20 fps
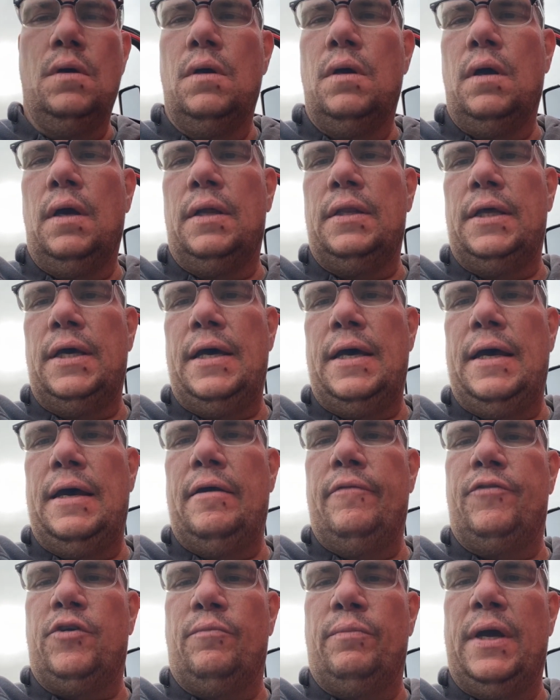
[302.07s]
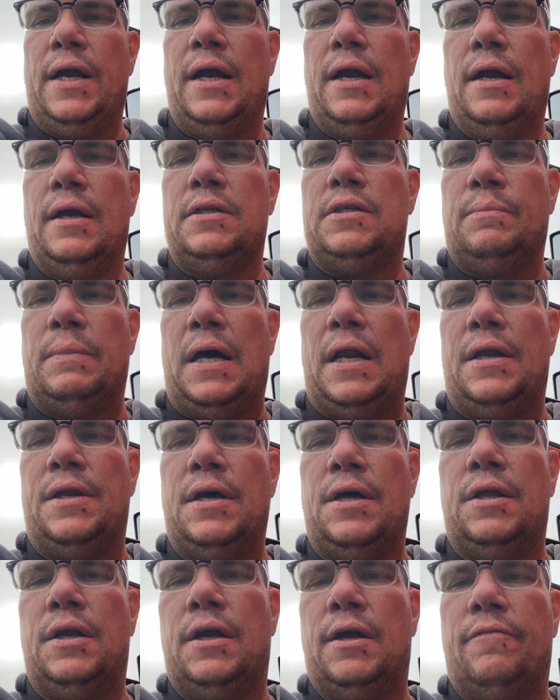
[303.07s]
And then from there it's about another